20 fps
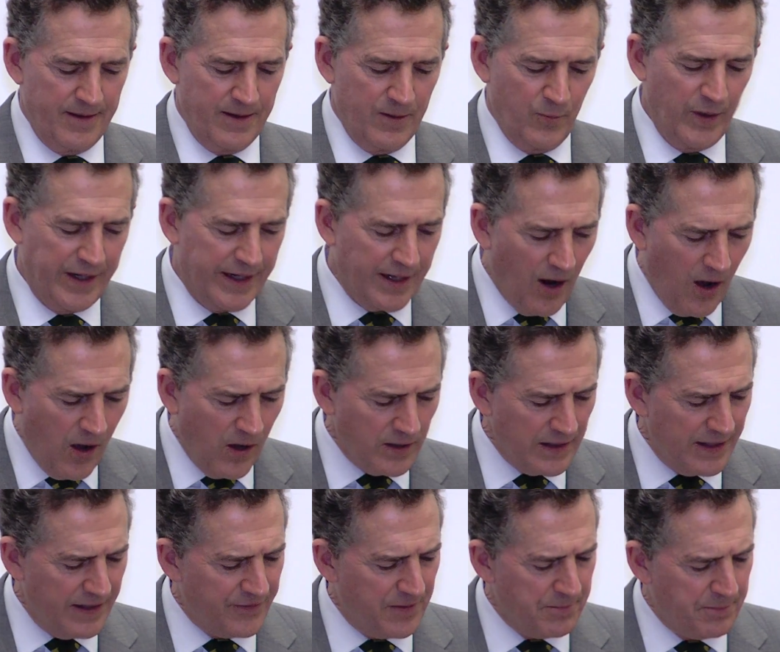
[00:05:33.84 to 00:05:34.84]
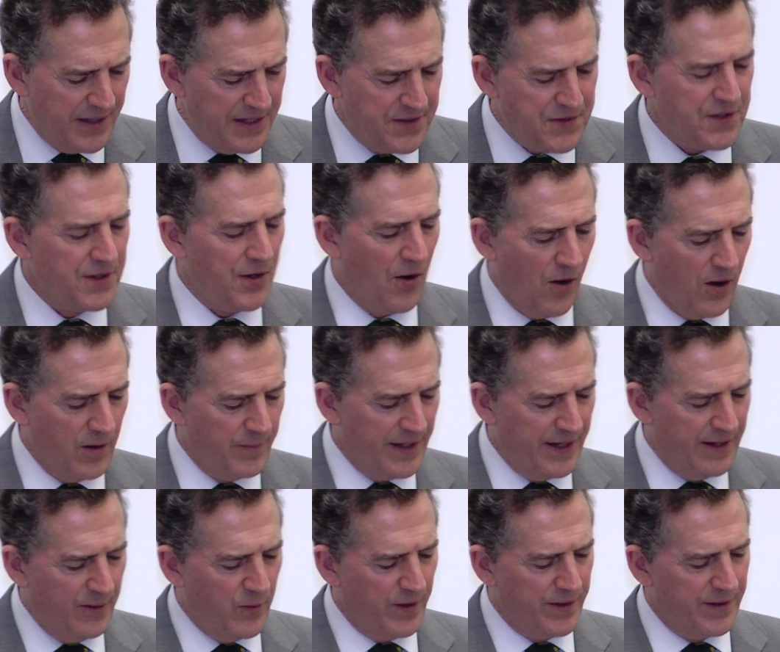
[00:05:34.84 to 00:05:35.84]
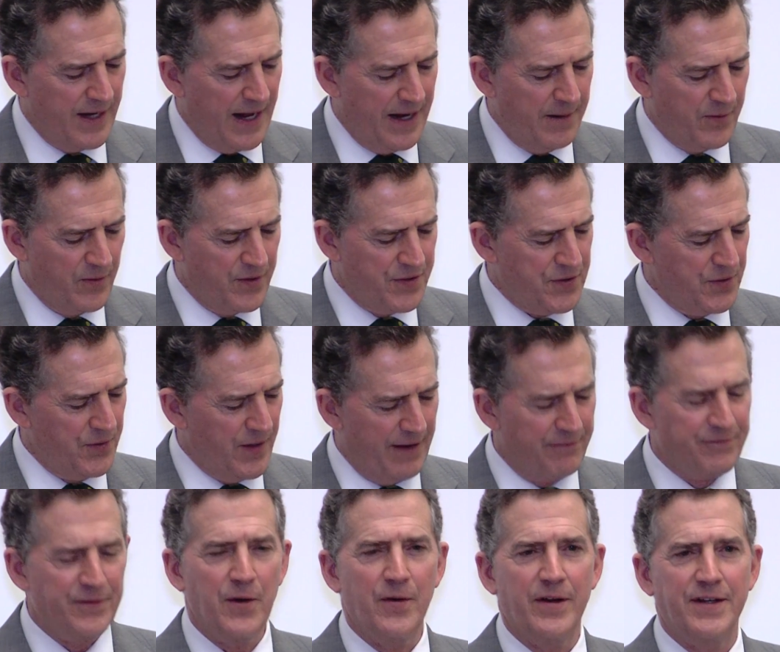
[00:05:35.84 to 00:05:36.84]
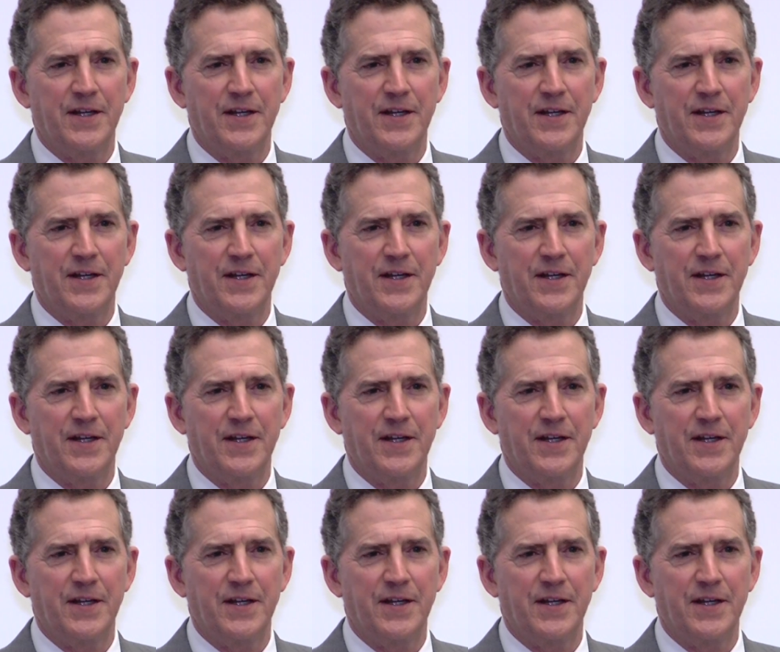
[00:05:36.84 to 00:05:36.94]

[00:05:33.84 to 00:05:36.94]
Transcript: We can all live in peace and harmony with neighbors who have very